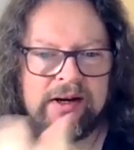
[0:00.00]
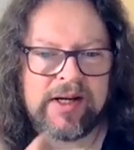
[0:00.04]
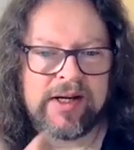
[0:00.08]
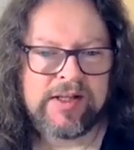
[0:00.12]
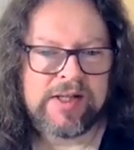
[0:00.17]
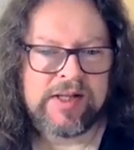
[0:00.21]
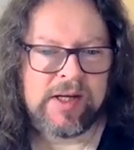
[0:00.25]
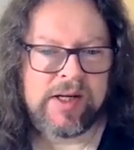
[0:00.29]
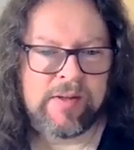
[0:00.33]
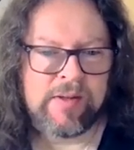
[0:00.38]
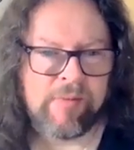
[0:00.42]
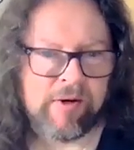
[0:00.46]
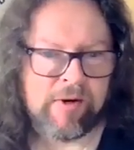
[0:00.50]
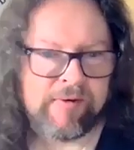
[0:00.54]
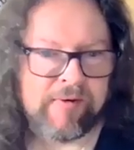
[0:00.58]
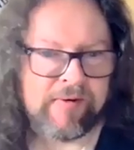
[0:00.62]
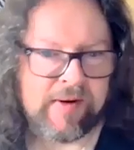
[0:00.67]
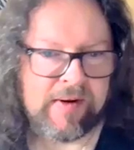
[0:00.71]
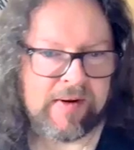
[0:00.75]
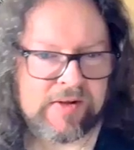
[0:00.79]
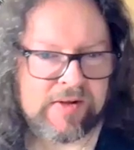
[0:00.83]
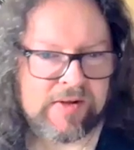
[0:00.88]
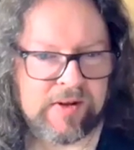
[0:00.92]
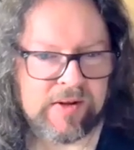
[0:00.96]
I can tell you my
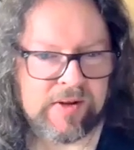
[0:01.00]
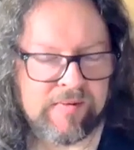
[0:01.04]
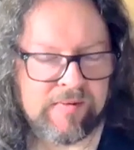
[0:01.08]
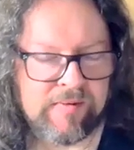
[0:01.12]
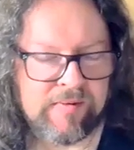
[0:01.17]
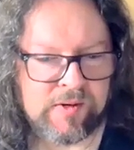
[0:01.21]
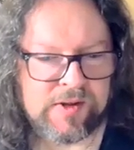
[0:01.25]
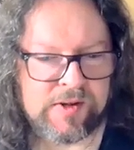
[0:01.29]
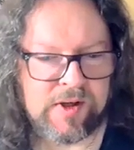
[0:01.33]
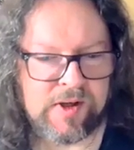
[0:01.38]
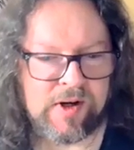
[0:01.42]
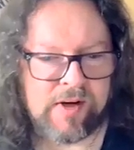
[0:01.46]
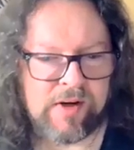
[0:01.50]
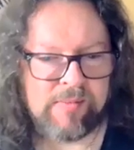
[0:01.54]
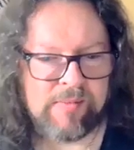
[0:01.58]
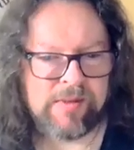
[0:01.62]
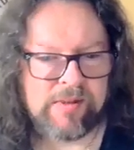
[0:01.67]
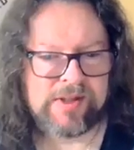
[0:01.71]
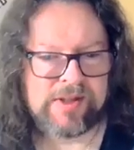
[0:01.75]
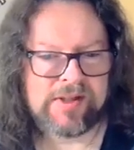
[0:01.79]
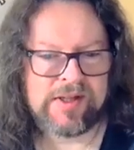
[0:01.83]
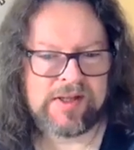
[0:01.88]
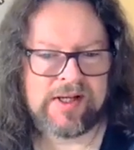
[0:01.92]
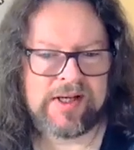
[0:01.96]
favorite song of all time
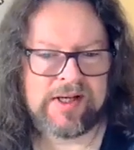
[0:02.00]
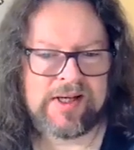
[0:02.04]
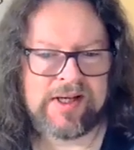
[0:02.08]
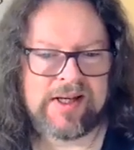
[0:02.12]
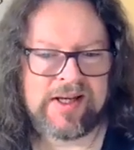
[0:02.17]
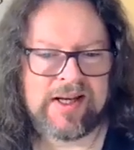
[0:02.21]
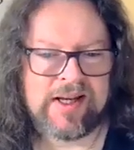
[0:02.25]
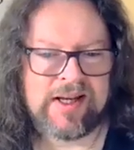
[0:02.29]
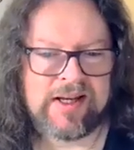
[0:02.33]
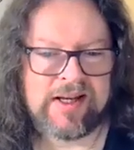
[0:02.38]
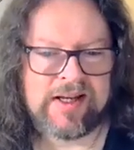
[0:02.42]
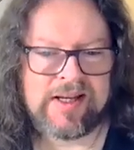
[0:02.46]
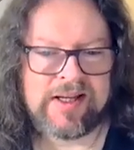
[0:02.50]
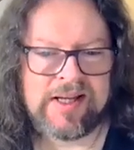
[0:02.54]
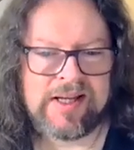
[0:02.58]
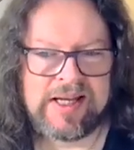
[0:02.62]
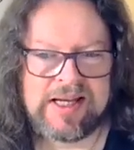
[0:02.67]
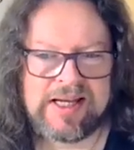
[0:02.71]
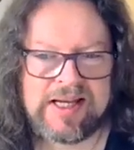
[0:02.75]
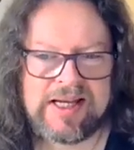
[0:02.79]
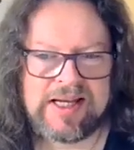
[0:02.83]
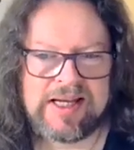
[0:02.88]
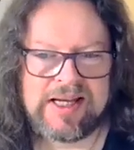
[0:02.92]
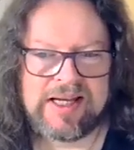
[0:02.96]
is the
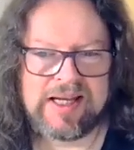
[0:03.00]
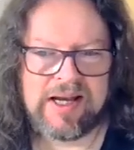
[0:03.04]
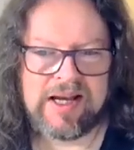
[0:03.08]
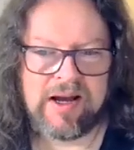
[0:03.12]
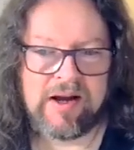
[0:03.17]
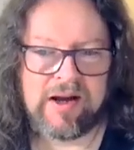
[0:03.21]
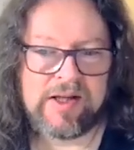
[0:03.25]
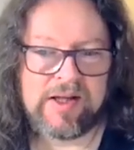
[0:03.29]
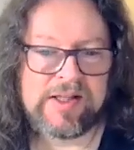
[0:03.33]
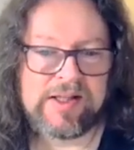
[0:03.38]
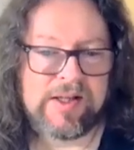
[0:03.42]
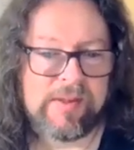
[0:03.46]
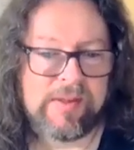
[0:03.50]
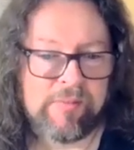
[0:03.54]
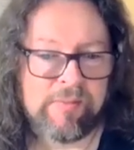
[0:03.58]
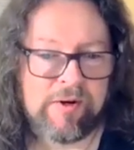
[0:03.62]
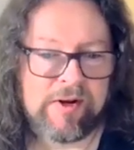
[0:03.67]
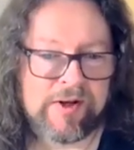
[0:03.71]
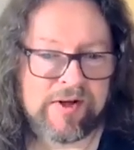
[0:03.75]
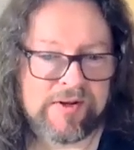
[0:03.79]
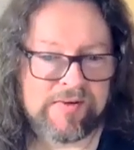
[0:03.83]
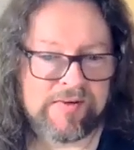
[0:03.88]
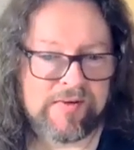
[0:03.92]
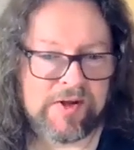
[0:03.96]
Isley
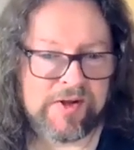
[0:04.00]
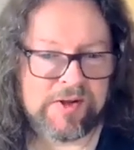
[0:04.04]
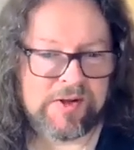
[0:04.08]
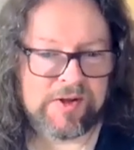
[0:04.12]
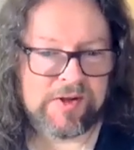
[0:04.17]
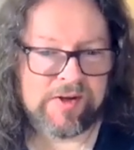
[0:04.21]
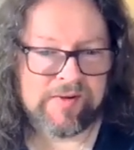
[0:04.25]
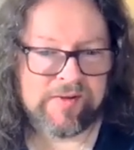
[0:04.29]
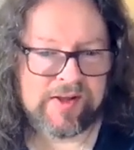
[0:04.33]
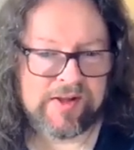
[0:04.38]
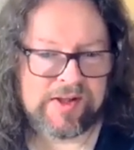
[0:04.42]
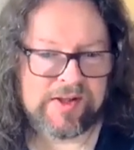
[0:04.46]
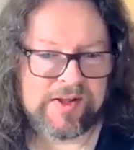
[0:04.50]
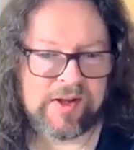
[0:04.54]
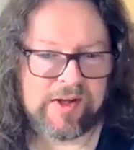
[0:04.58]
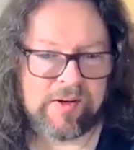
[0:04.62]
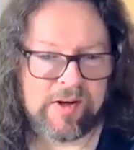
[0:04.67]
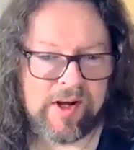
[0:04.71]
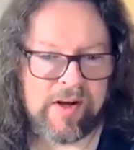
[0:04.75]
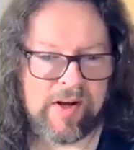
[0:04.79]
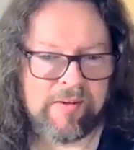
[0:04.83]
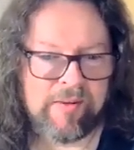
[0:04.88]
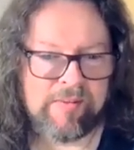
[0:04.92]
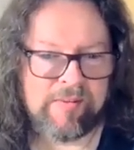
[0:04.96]
Brothers version of This
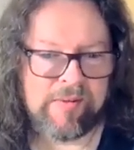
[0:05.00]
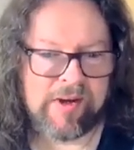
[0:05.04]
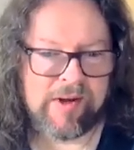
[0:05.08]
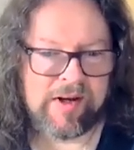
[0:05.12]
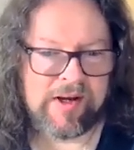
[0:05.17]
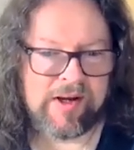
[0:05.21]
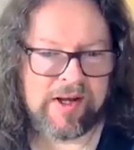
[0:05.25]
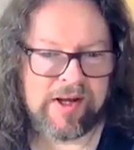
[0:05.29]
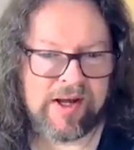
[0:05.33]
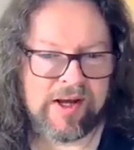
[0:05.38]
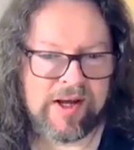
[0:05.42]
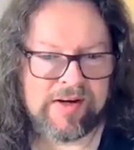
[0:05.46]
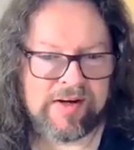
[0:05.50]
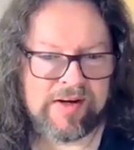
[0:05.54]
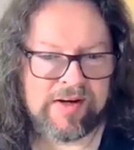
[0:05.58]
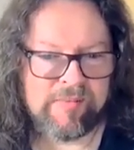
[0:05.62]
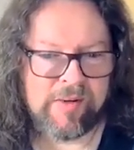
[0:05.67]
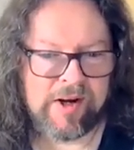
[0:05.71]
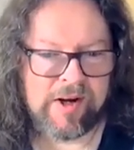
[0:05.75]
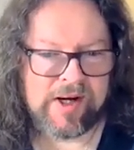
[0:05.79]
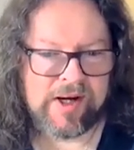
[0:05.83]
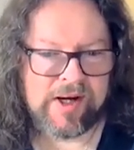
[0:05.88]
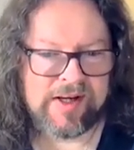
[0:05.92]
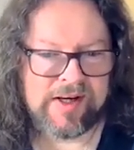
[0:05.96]
Old Heart of
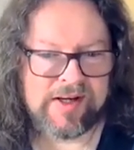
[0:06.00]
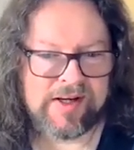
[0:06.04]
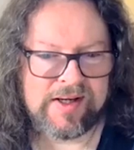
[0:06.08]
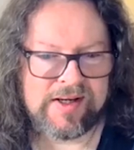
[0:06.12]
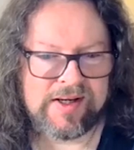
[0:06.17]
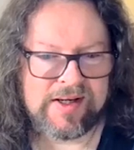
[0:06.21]
Mine.